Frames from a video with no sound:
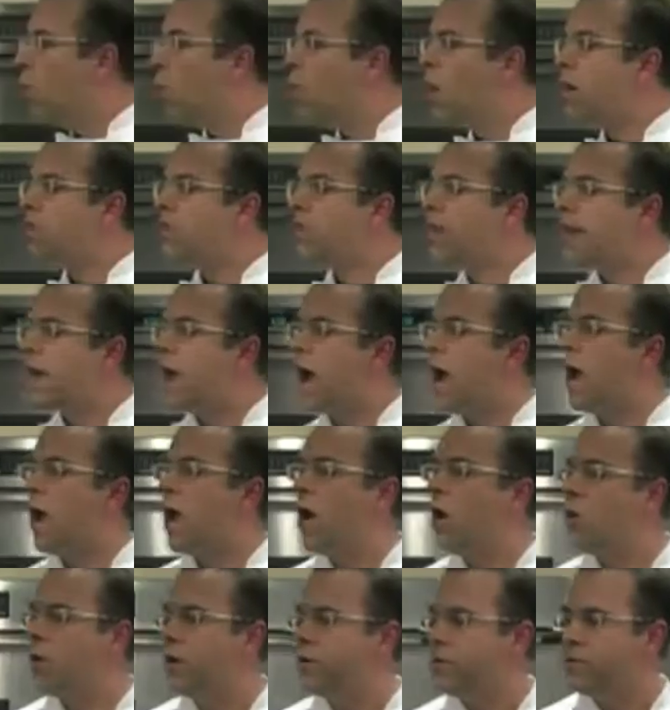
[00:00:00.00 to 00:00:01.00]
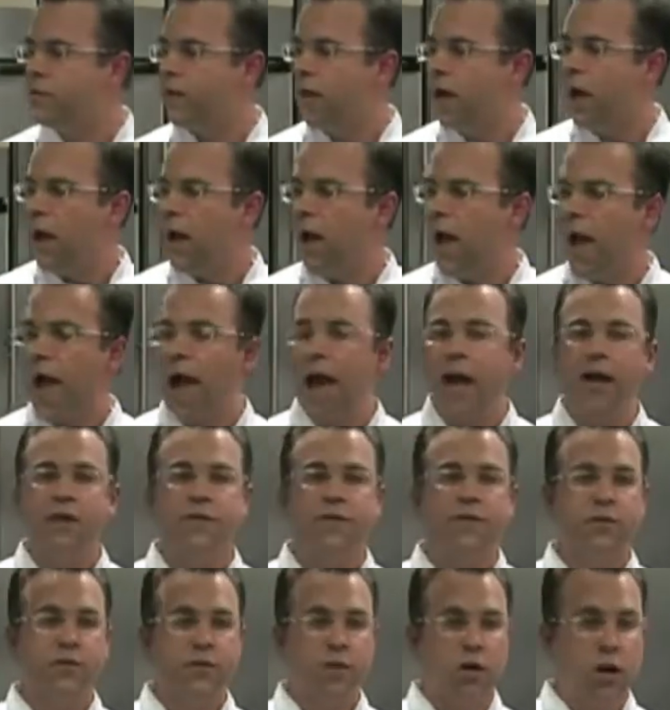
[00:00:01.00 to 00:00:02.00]
One thing I always
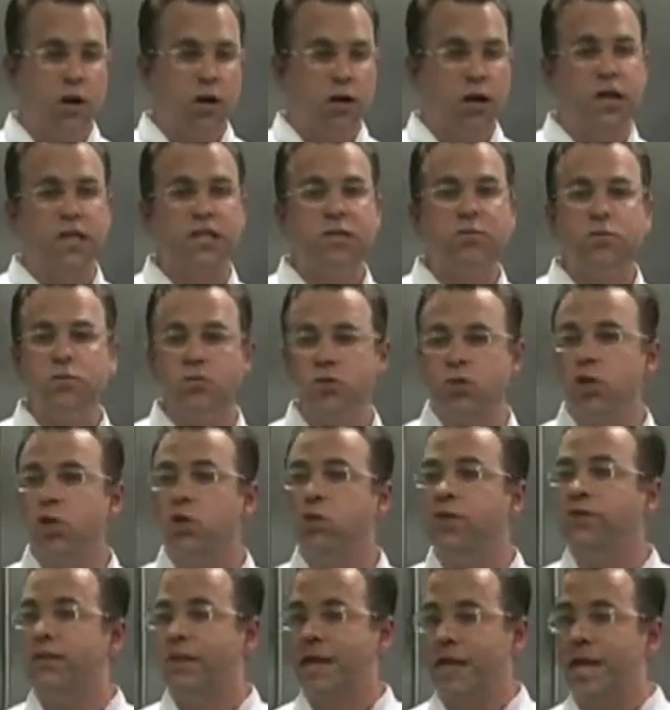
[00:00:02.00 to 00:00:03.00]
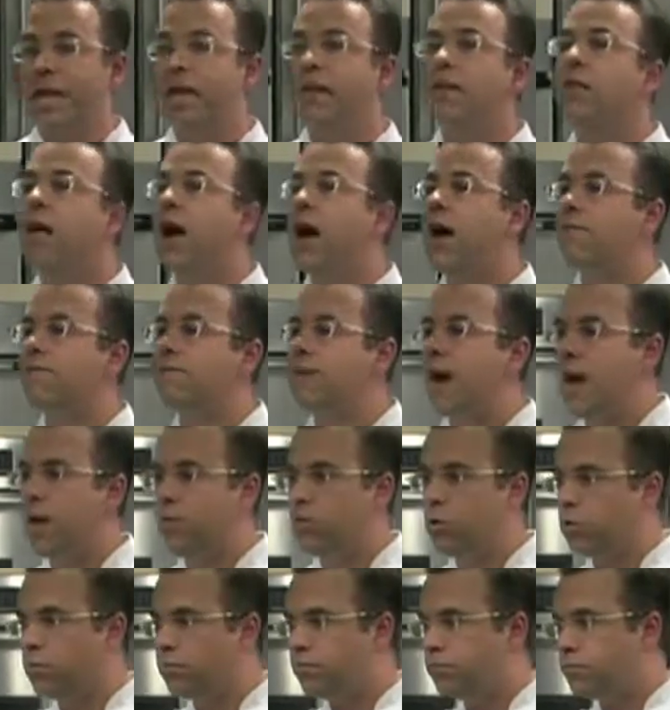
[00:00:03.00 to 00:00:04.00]
ask our customers to do is eat a lot of
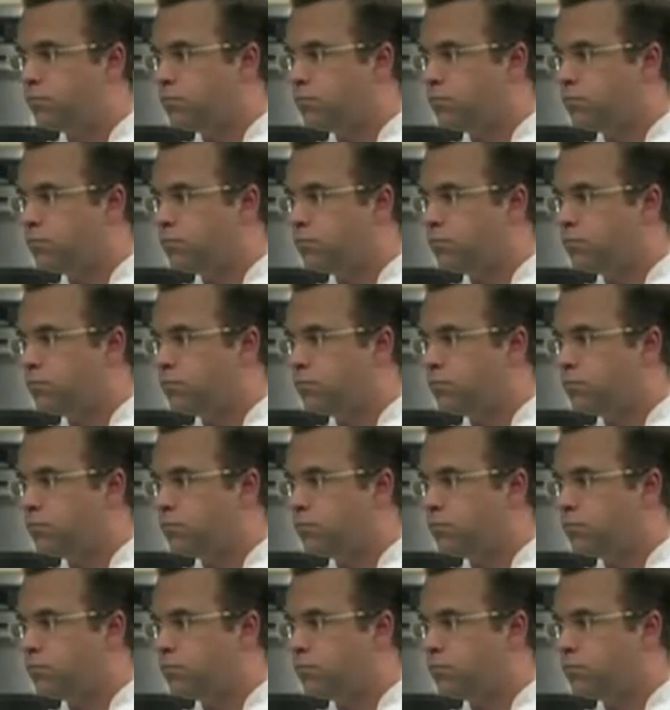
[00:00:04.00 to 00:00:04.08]
fiber.